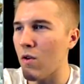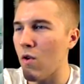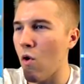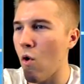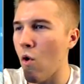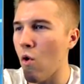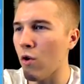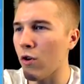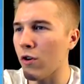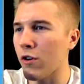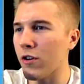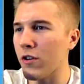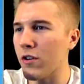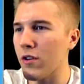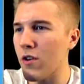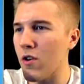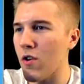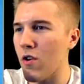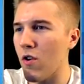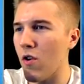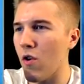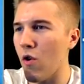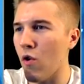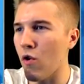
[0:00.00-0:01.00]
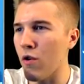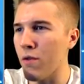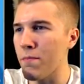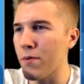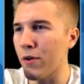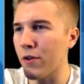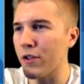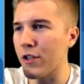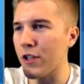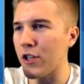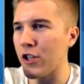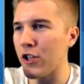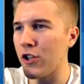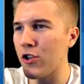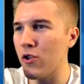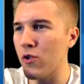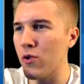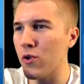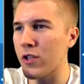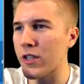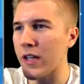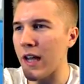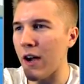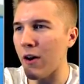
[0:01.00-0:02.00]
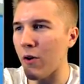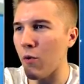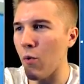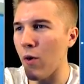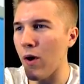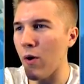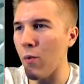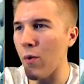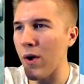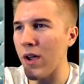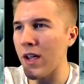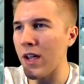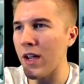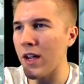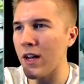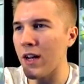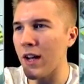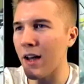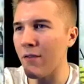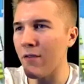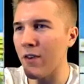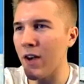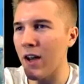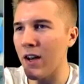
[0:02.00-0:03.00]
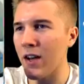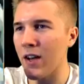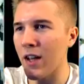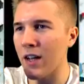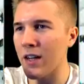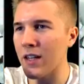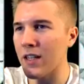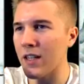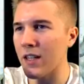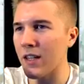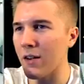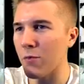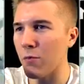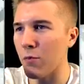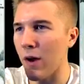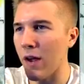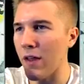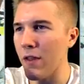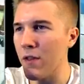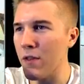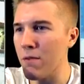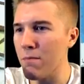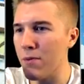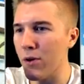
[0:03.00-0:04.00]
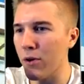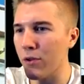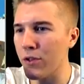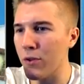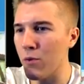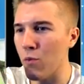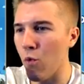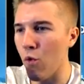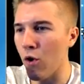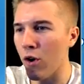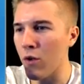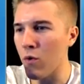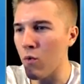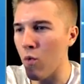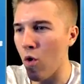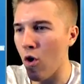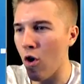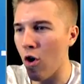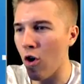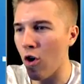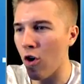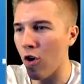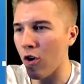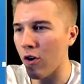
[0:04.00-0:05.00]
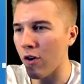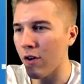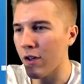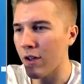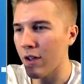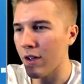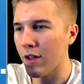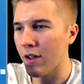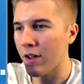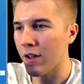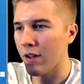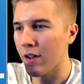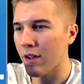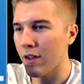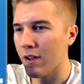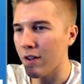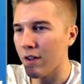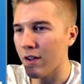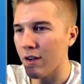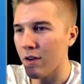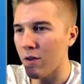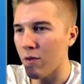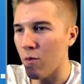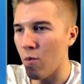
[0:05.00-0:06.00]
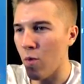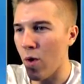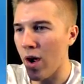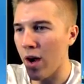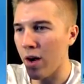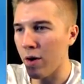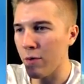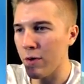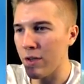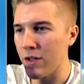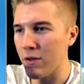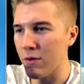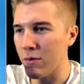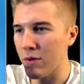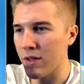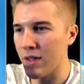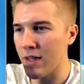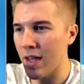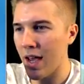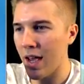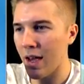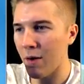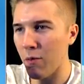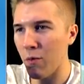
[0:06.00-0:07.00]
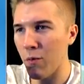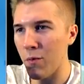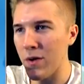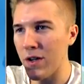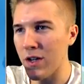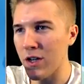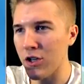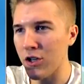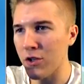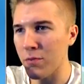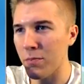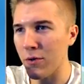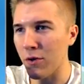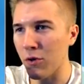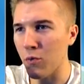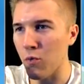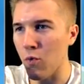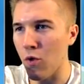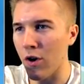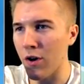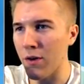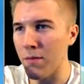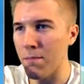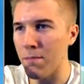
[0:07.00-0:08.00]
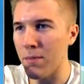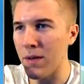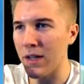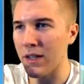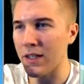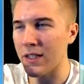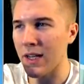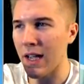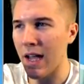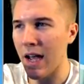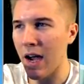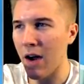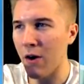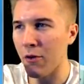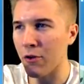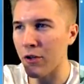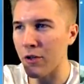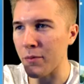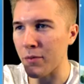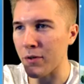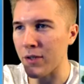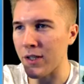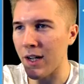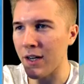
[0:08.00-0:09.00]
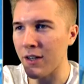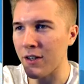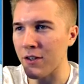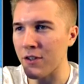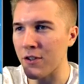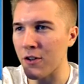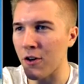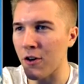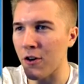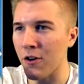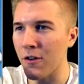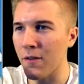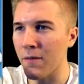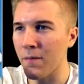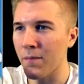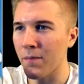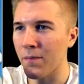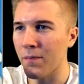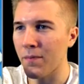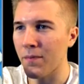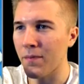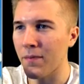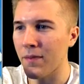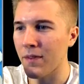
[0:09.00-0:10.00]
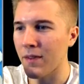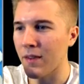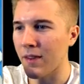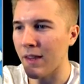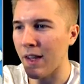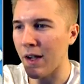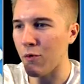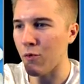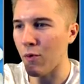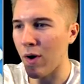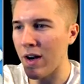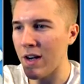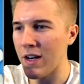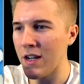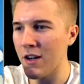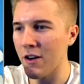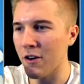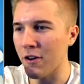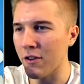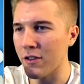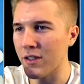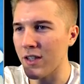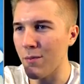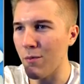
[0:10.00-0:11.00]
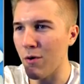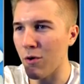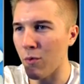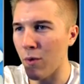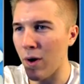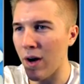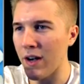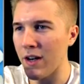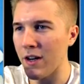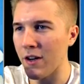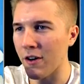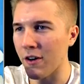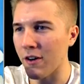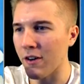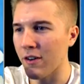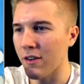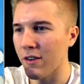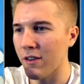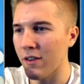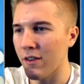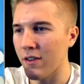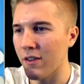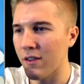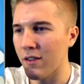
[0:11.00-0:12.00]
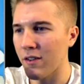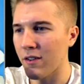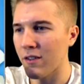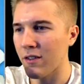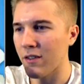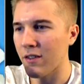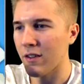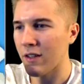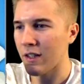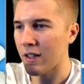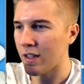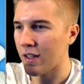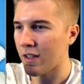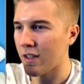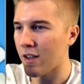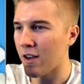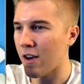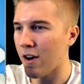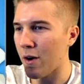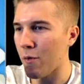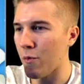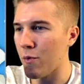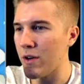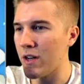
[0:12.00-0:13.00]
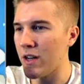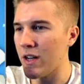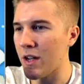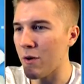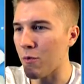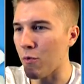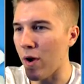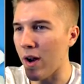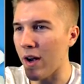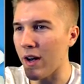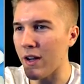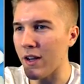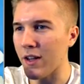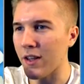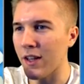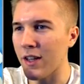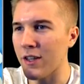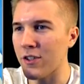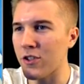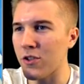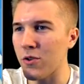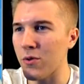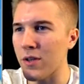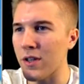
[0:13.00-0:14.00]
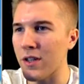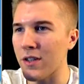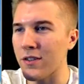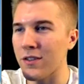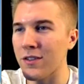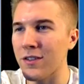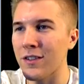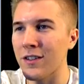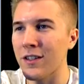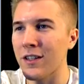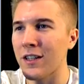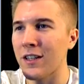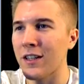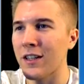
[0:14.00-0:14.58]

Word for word: Or or build a huge tower. Well, wait, I've got an idea. Rather than building one wall, why are we doing that when we can just build one big tower to protect us all? Like right here, somewhere right here. All right, we need to get ready. Let's do this.